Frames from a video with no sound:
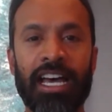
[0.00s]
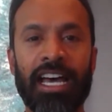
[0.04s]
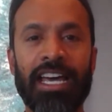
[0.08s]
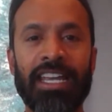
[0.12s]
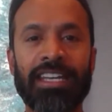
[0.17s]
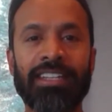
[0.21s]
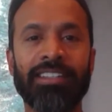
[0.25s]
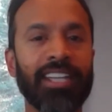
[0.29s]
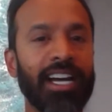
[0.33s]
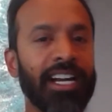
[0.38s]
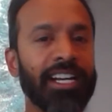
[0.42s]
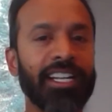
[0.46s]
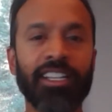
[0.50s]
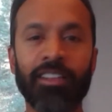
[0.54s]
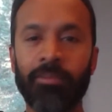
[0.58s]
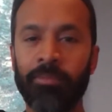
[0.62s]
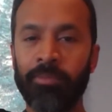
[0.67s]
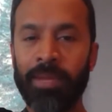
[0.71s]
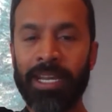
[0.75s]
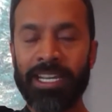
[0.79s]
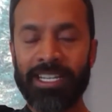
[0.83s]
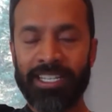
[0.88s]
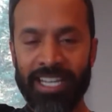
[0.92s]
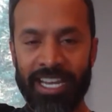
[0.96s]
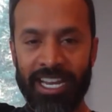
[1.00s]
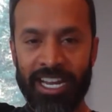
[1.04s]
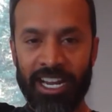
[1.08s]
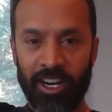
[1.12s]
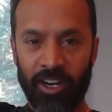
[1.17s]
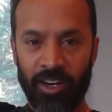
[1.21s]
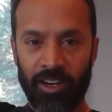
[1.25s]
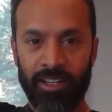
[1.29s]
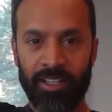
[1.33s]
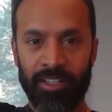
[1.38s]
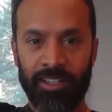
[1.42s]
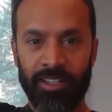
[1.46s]
none of them may
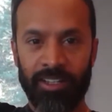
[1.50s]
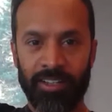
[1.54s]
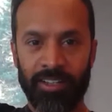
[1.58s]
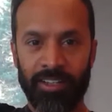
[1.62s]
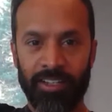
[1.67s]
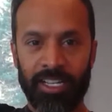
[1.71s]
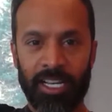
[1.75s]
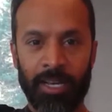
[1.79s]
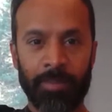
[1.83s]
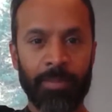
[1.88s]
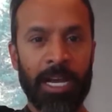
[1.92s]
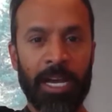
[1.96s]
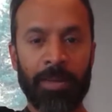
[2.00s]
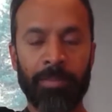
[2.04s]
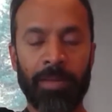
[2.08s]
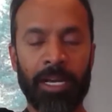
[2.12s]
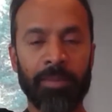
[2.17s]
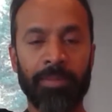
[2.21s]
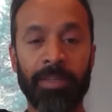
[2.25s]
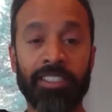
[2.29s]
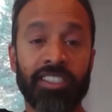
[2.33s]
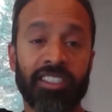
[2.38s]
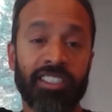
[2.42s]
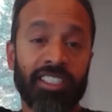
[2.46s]
care about my business